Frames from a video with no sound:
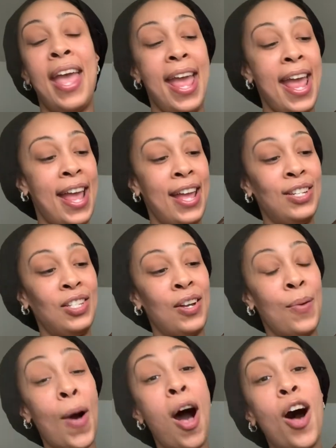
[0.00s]
And
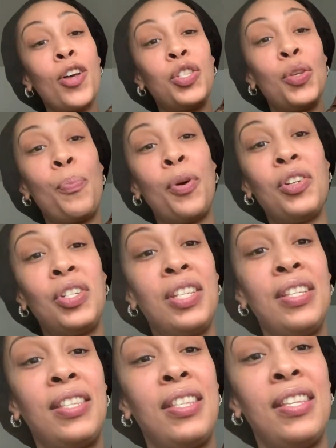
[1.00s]
I also
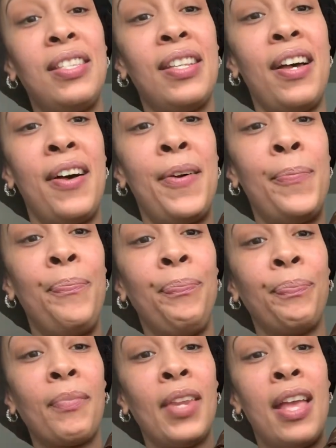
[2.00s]
purchased this
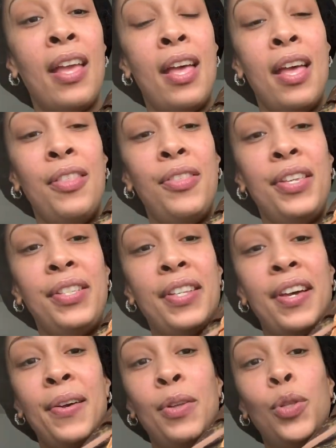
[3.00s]

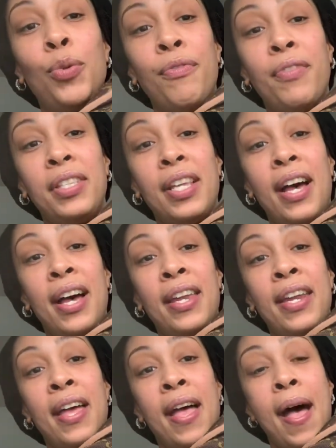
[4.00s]
Louis
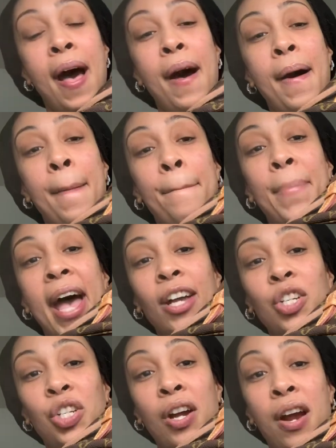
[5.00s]
Vuitton
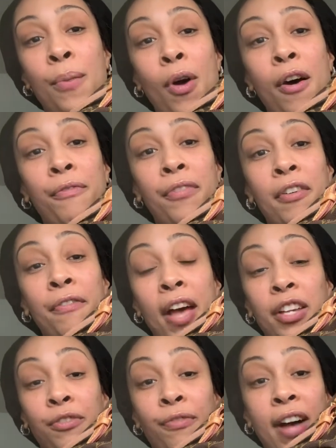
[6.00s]
bag charm off of
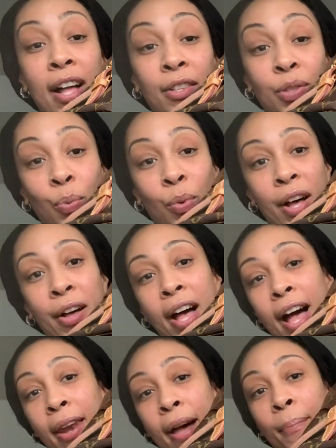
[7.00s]
Fashion File as well,
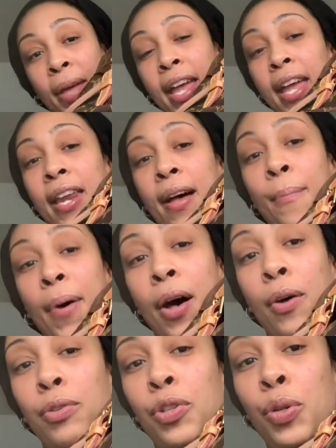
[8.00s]
and I paid
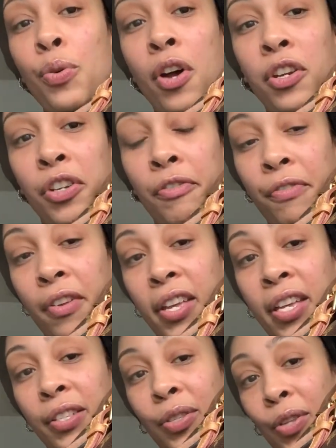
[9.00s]
about $200 for
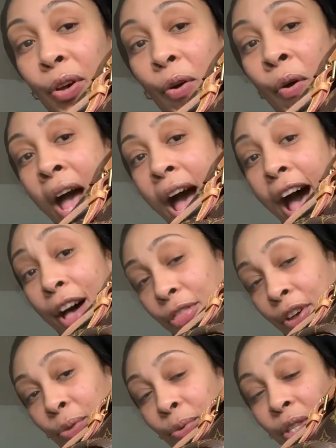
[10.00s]
this, so I
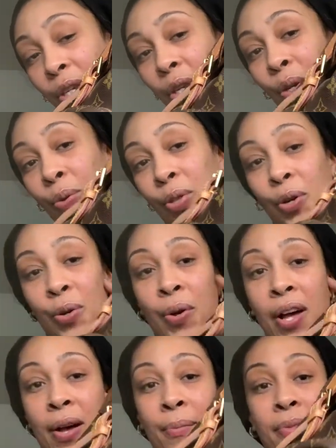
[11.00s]
thought it was a cute little
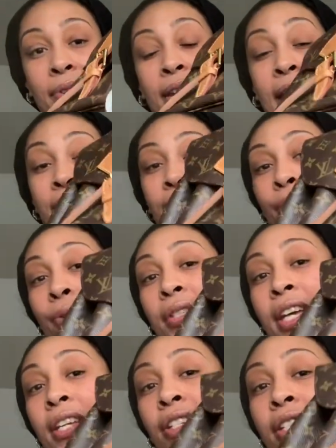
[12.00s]
nice little
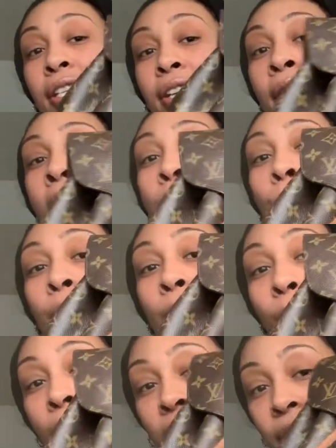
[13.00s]
touch to put
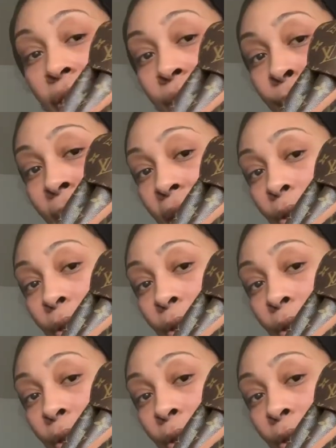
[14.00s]
on my